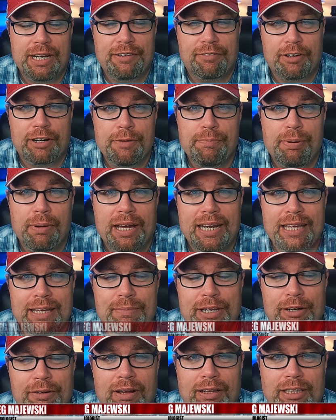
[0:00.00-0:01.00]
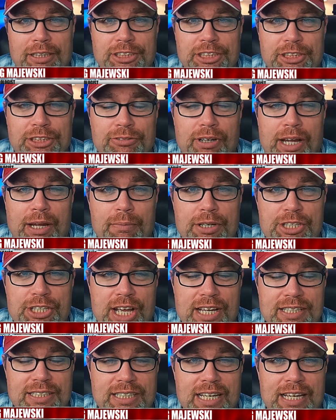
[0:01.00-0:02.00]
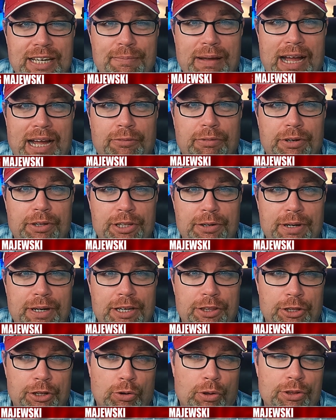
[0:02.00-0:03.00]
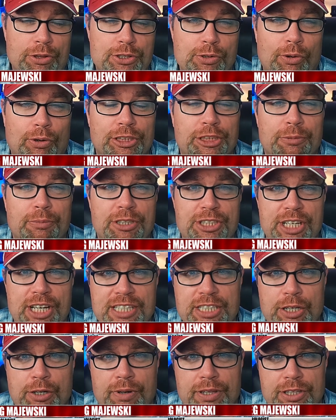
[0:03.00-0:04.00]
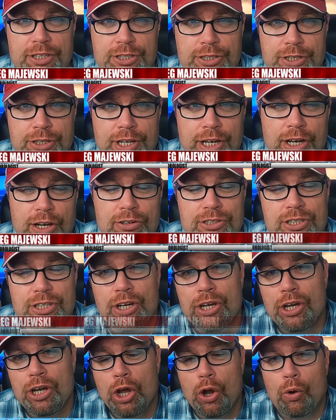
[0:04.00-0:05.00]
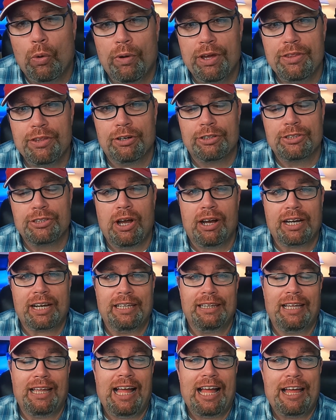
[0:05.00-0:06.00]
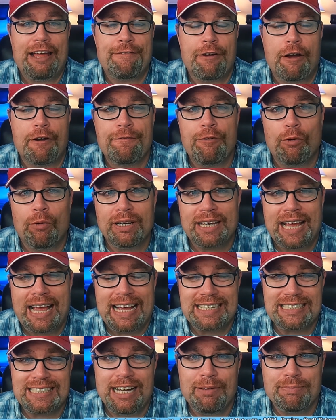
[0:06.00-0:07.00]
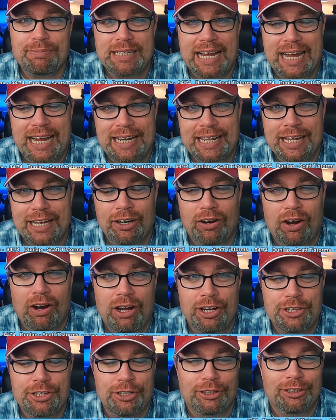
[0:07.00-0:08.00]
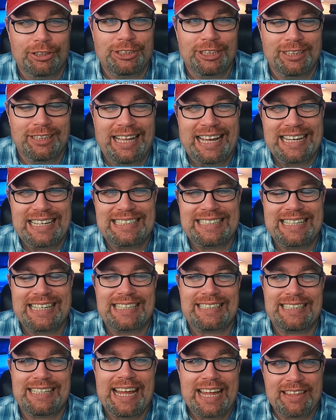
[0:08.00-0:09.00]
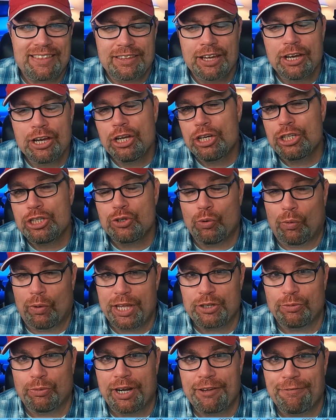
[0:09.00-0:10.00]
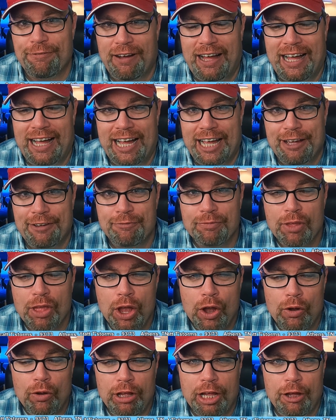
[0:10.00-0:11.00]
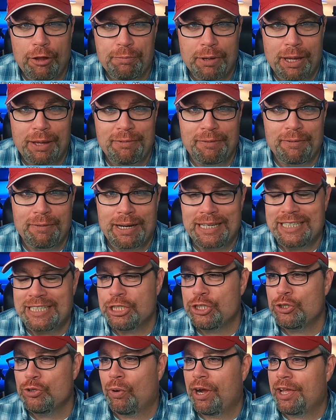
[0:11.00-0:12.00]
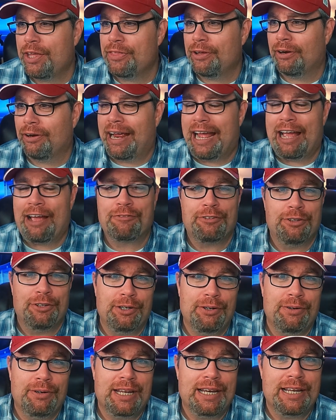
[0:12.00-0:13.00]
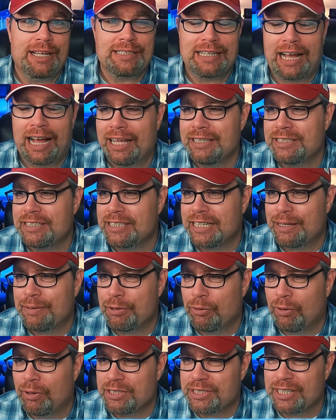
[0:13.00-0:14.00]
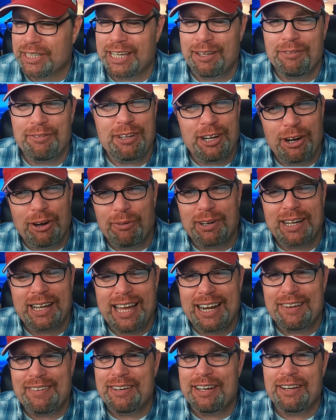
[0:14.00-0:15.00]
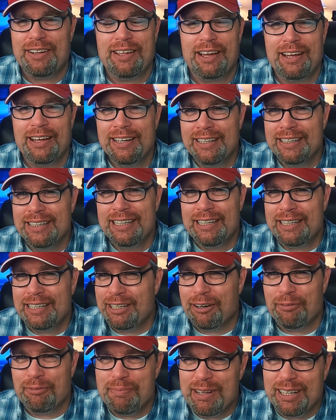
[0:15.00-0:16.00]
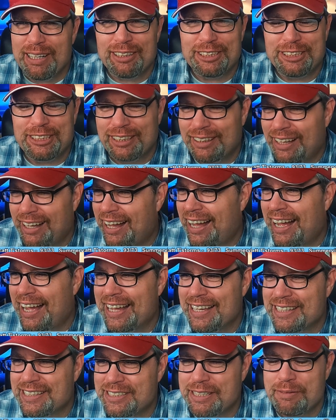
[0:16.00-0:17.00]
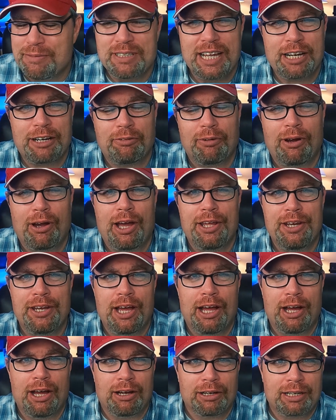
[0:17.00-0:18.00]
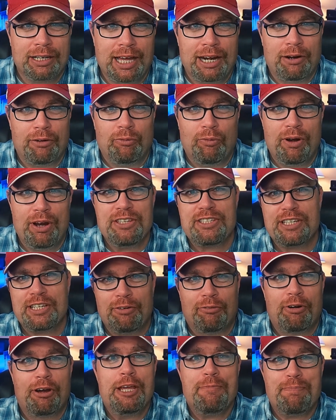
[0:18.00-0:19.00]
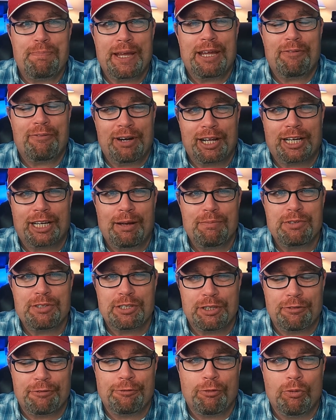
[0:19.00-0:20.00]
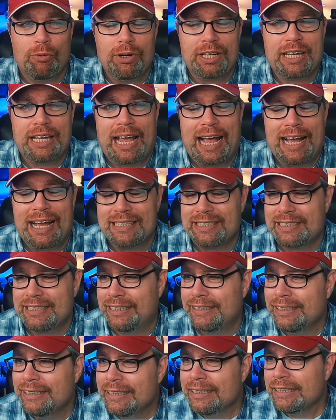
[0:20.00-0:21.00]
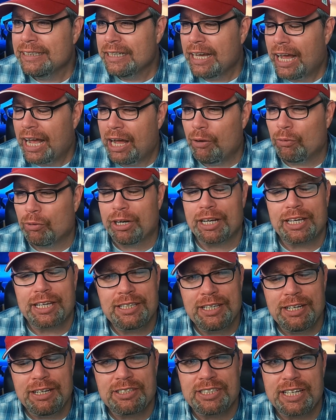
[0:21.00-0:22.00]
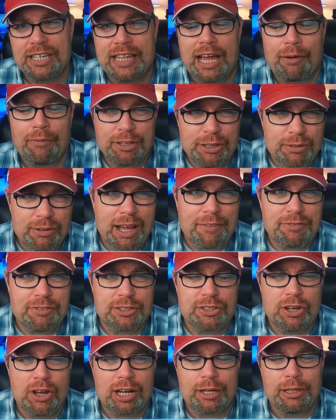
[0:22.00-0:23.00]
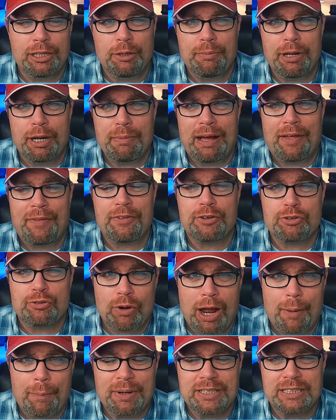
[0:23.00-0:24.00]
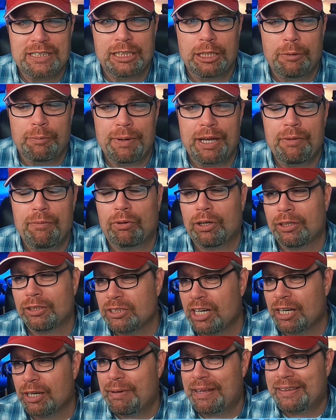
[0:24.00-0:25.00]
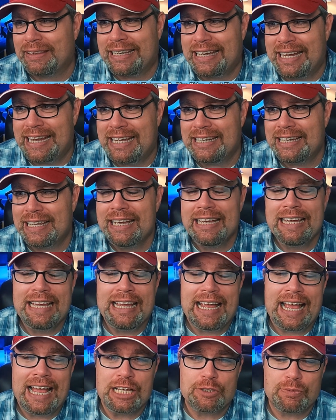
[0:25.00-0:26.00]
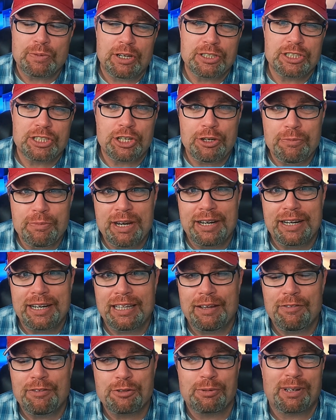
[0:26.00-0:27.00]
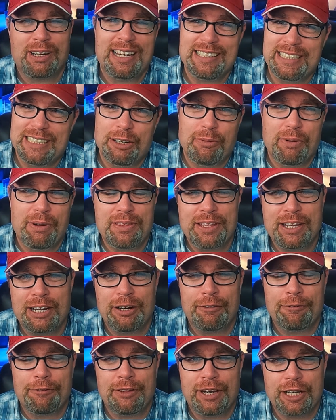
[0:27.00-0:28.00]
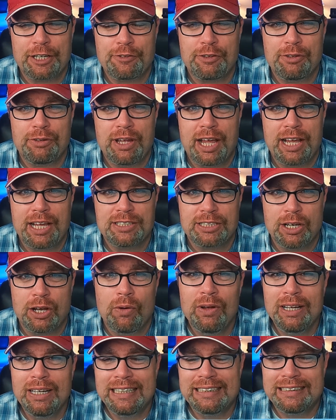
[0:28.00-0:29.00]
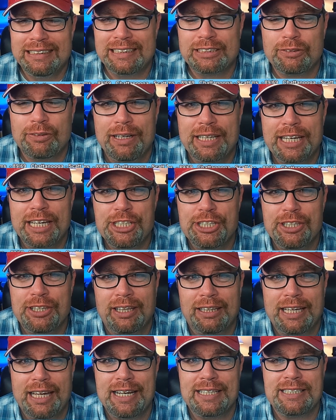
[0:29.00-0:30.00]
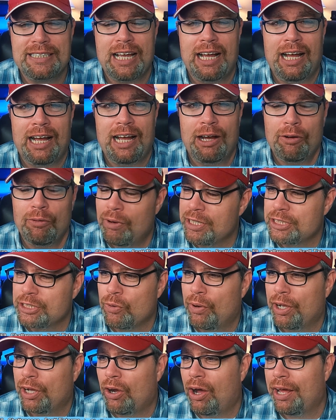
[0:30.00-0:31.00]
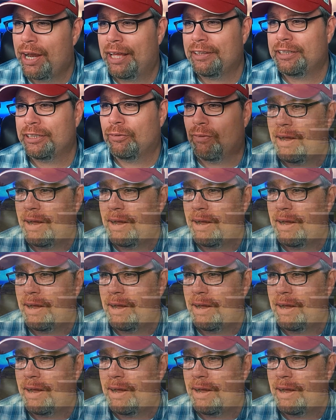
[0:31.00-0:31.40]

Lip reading: everybody. Meteorologist Greg Majewski back with you here in the North Georgia Majestic Weather Studios with your Talking Live forecast update here on your July 16th, 2025. Well, hope everybody's enjoying their afternoon. It is hot and steamy once again. We're kind of into the middle of July. It seems like we're on kind of rinse and repeat when it comes to the forecast, and we're going to continue to see that. We do have to talk a little bit about the tropics a little bit. We're going to talk about the heat as well as the humidity levels we're going to deal with here for the next few days. So let's go ahead and get you the latest what's going on out there